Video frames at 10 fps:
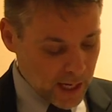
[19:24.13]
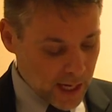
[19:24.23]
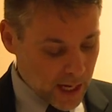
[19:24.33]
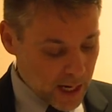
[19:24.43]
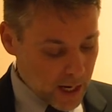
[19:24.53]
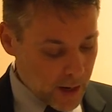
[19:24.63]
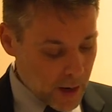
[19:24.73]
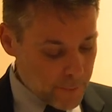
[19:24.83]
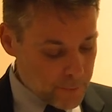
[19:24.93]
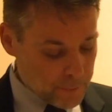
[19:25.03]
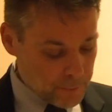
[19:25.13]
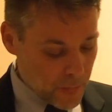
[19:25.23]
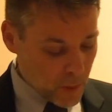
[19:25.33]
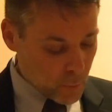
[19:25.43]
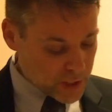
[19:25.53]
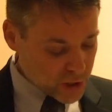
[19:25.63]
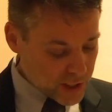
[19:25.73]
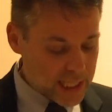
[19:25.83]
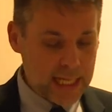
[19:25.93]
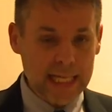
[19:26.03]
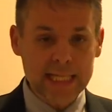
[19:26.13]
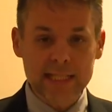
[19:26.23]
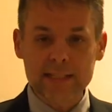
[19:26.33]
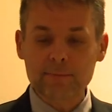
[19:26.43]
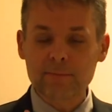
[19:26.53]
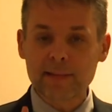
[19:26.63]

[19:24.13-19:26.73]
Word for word: uh, which is